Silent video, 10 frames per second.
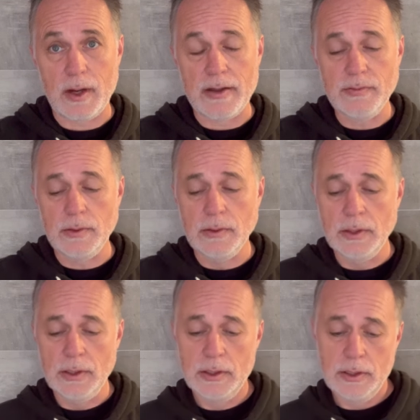rifle,
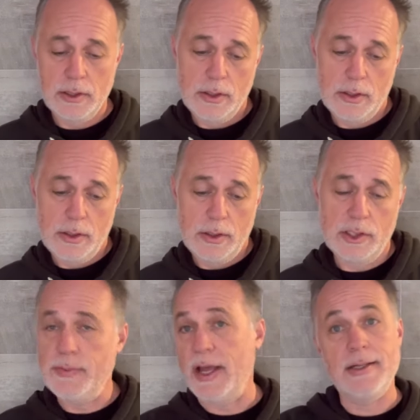you
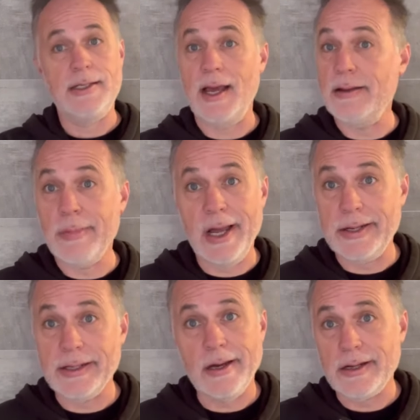spend a ton of
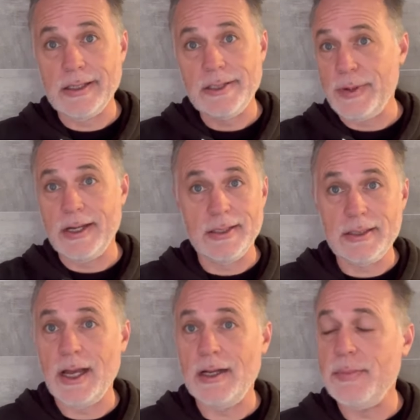money on it, you spend a
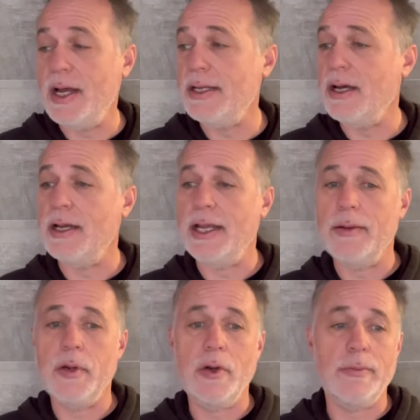ton of money on
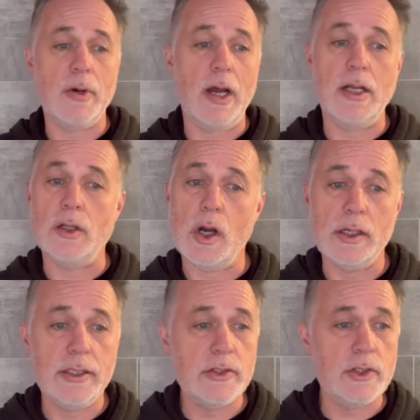ammo, you're probably a
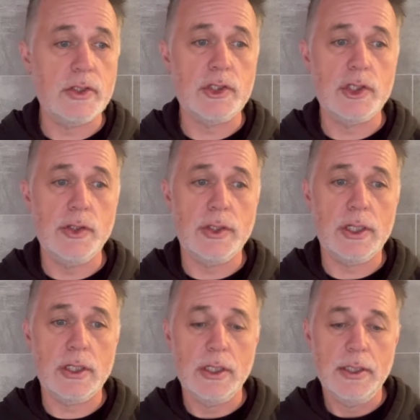long distance
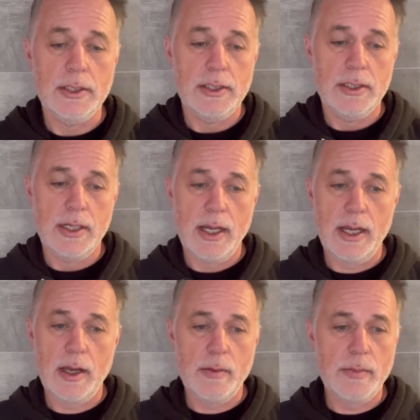shooter.
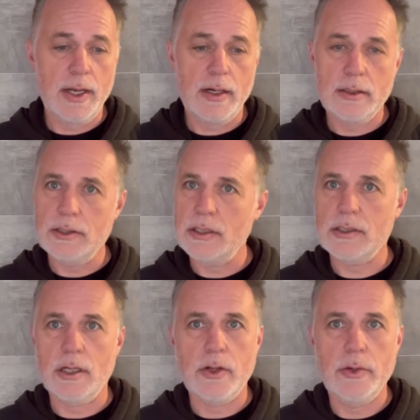Uh, they're
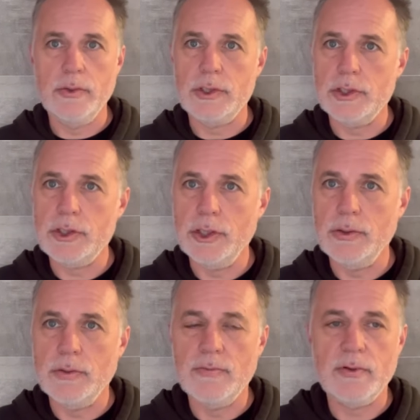just a hoot to
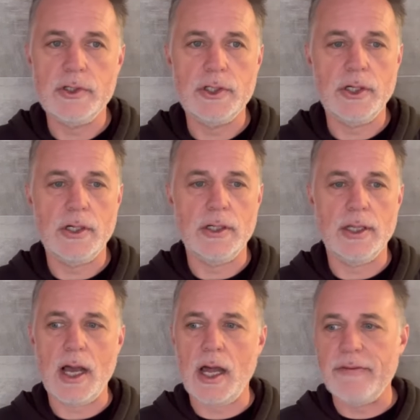shoot for sure, a
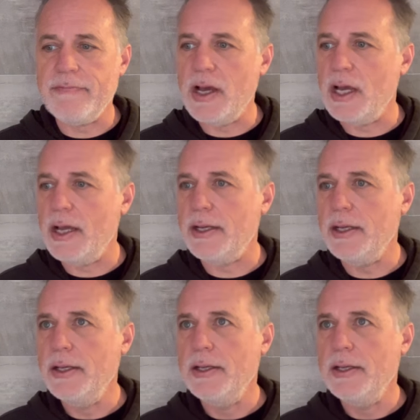lot of fun.